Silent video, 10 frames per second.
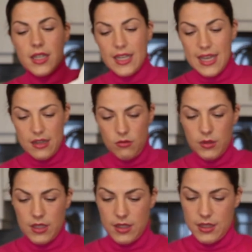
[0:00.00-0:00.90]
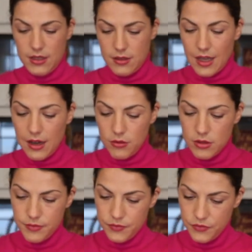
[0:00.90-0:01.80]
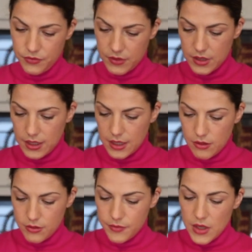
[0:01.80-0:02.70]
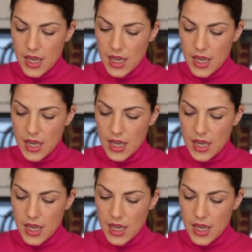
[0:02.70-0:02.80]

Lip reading: it again with a towel, tea towel.